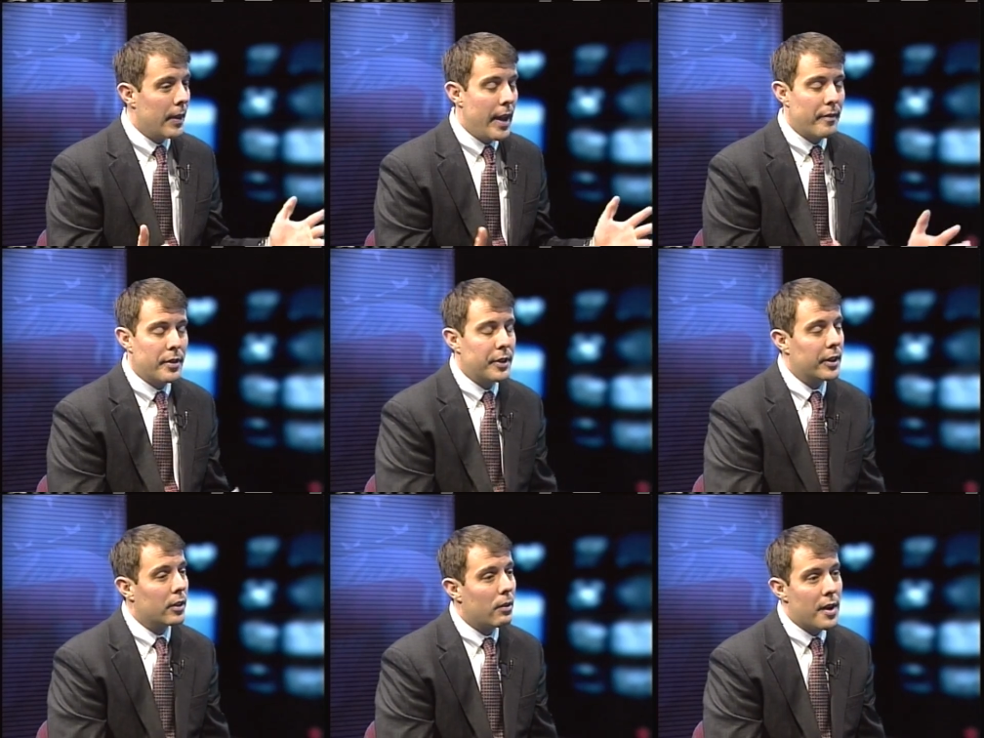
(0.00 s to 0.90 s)

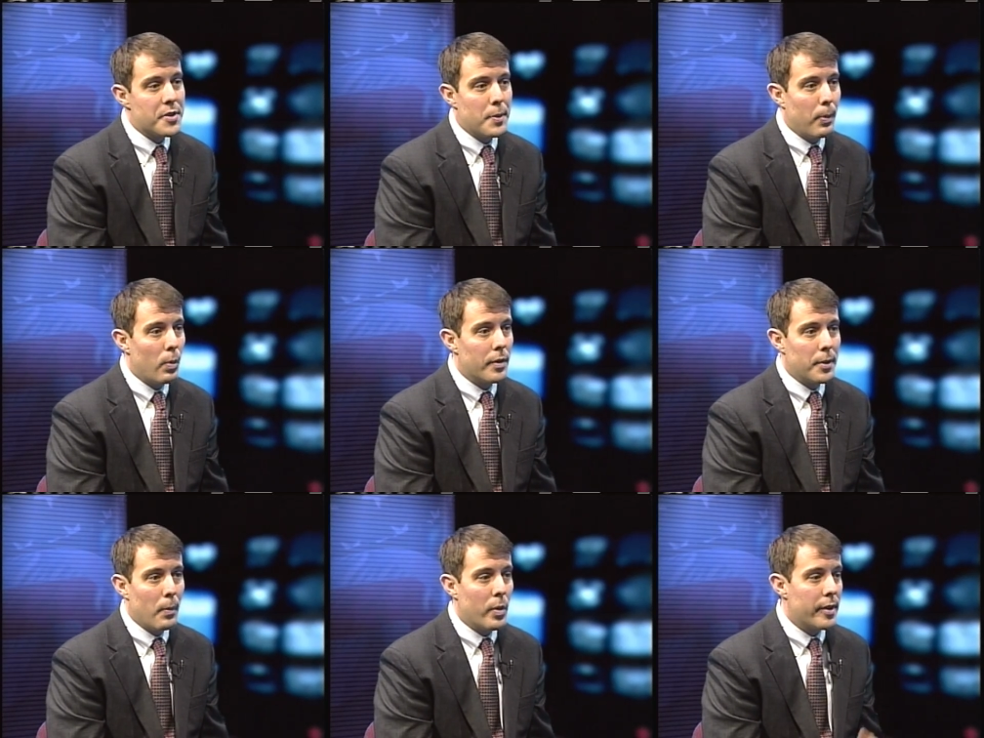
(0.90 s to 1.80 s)
everything across the board. The
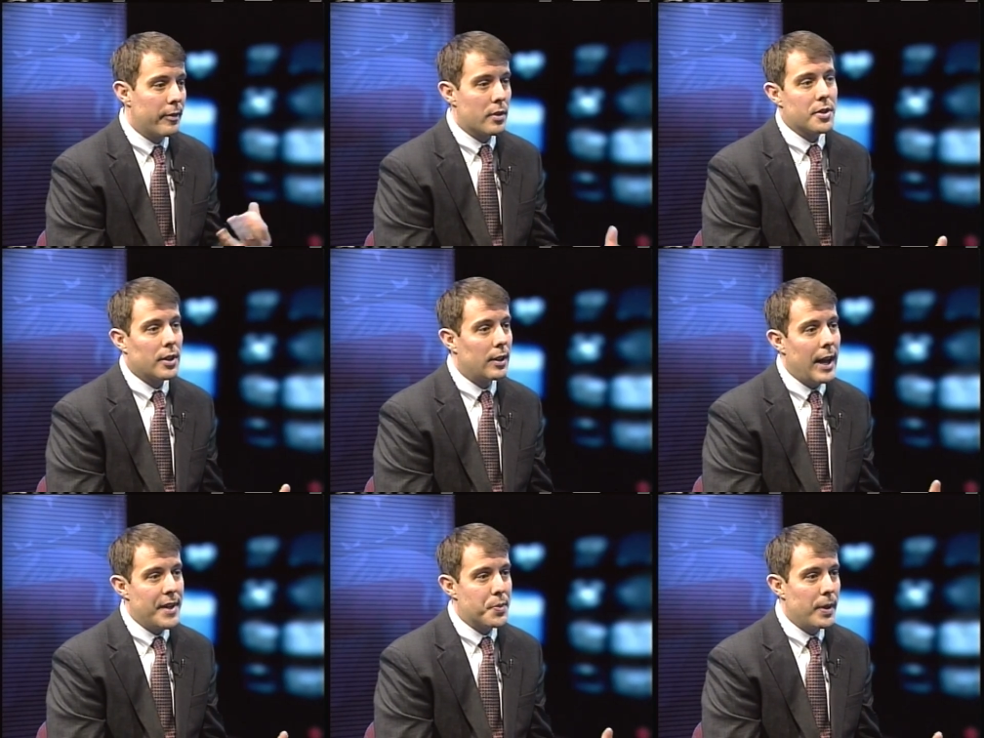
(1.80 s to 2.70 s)
more diverse a
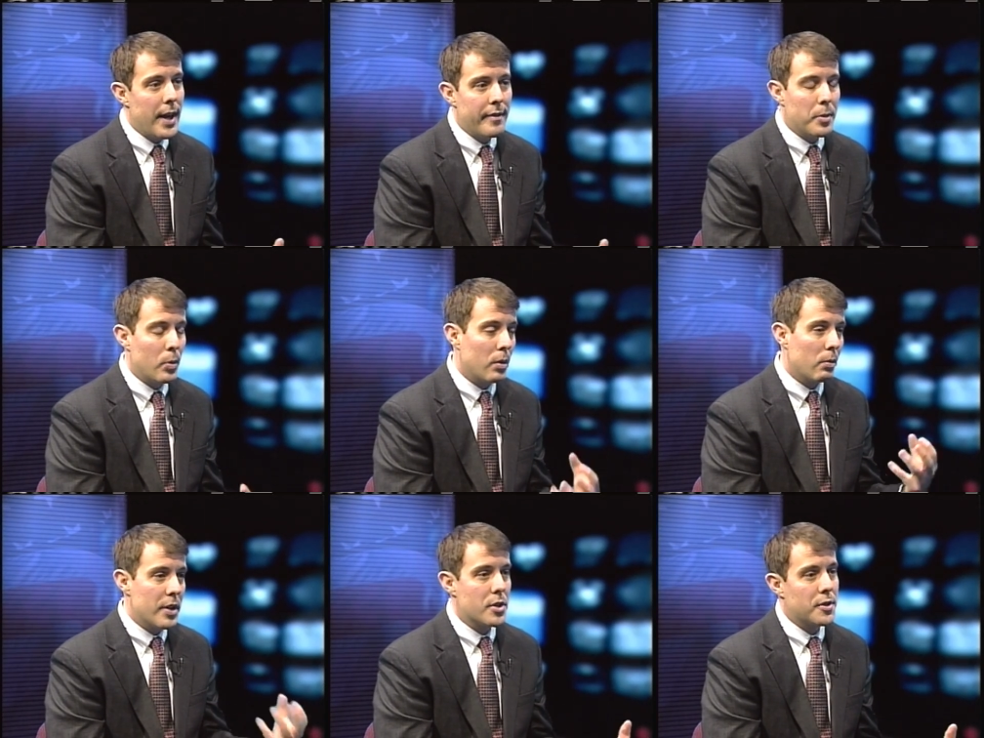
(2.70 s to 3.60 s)
class we have, the more
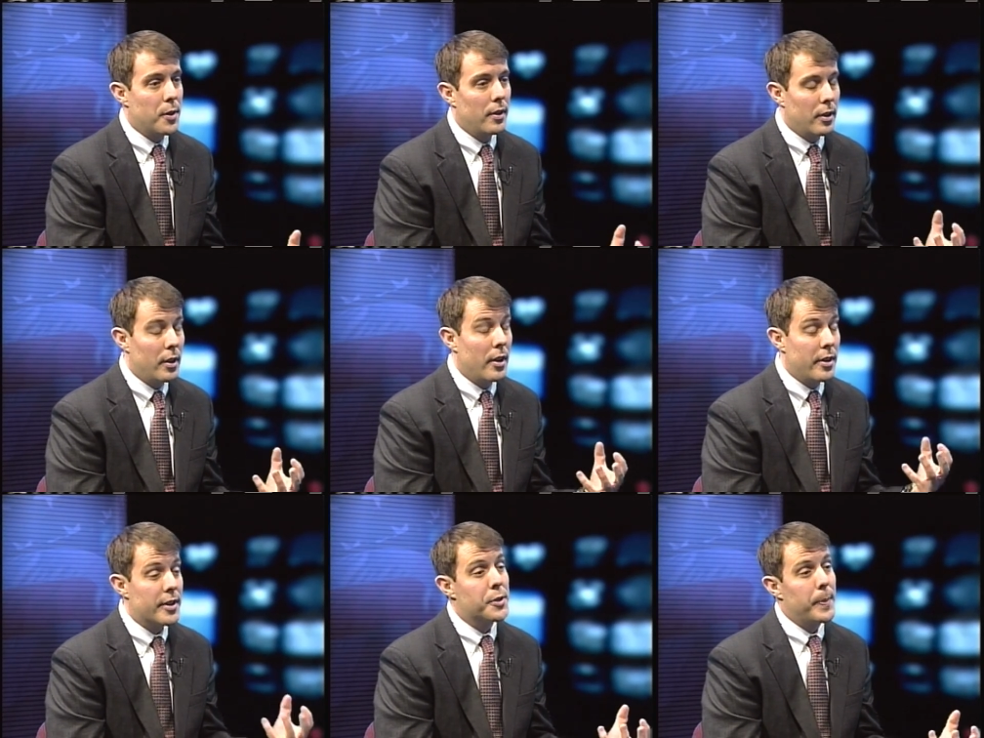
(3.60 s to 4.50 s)
rich an
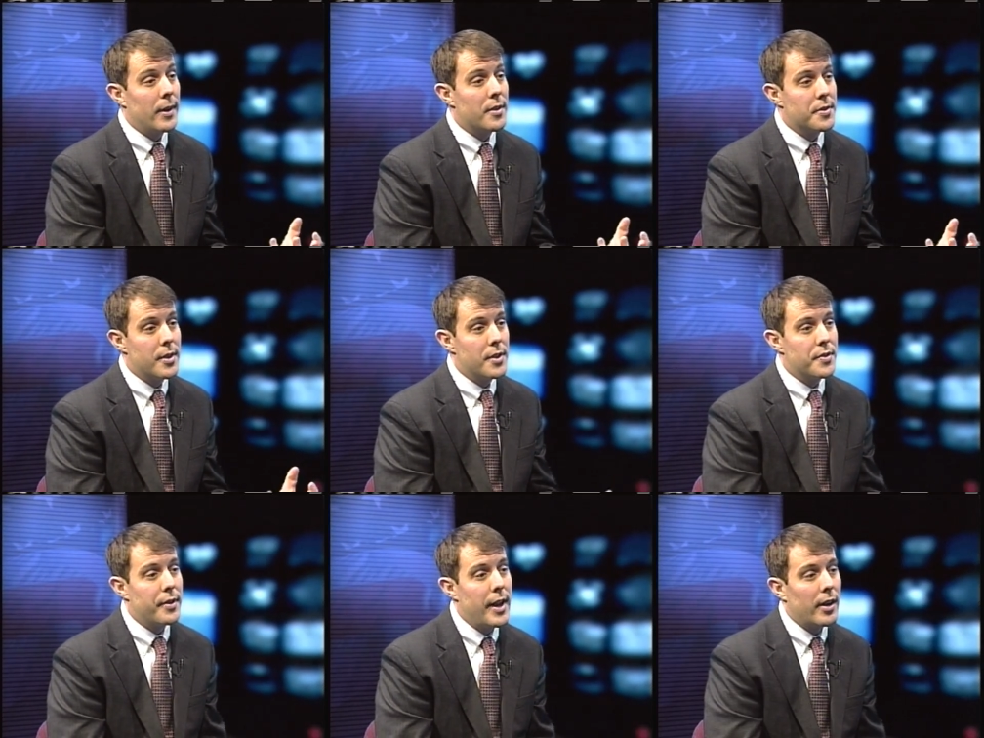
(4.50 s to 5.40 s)
experience it is
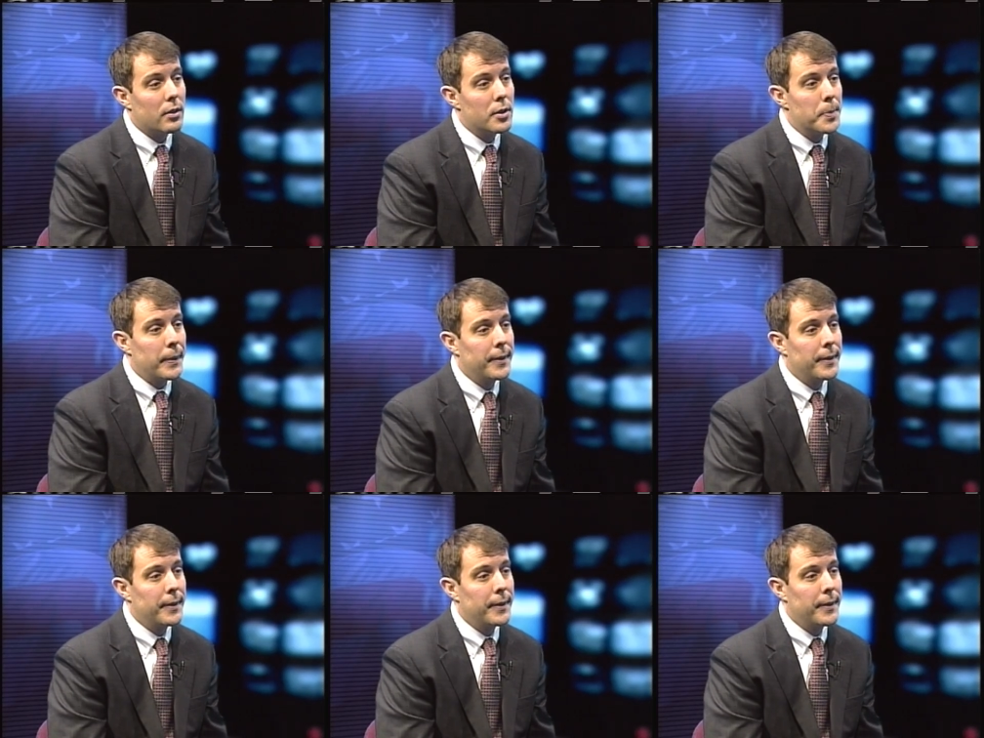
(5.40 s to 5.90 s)
for that group.